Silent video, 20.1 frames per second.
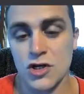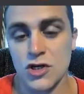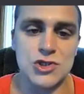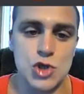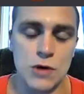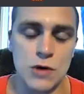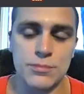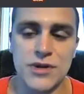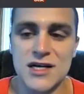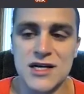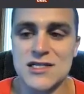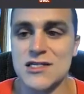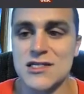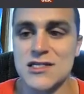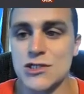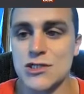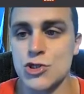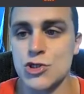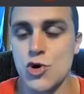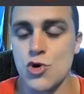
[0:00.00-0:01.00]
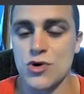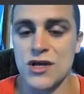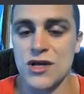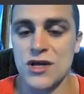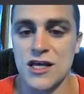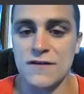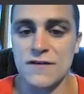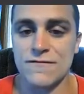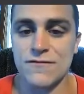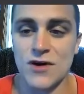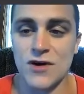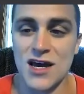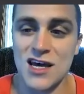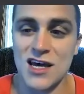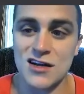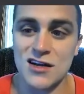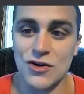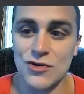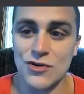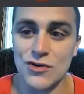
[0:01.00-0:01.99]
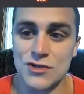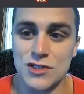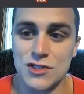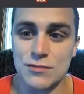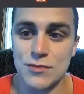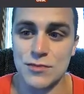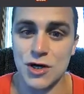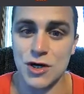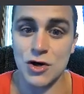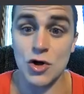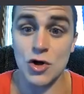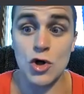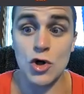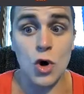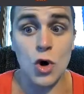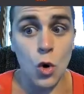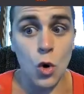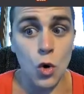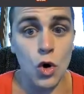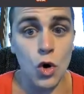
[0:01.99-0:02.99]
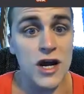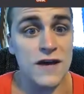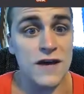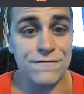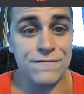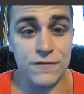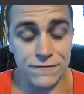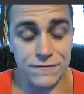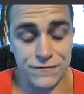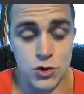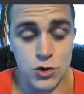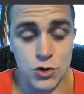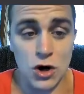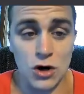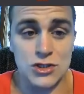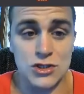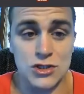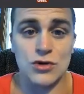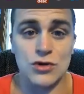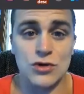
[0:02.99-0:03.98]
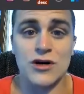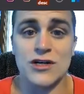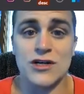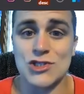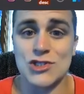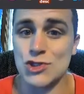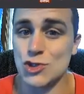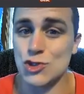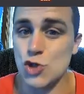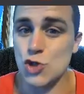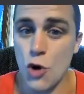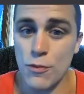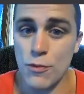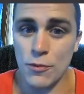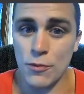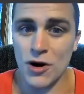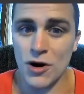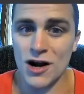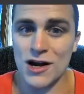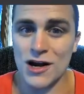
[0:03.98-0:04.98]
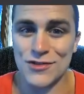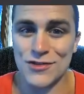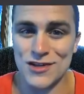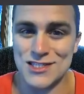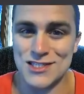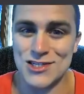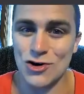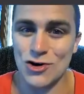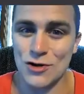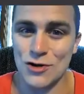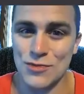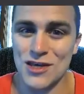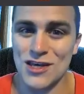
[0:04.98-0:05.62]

Some places you can eat for eight dollars a meal, or if, if you go to a supermarket, then it's going to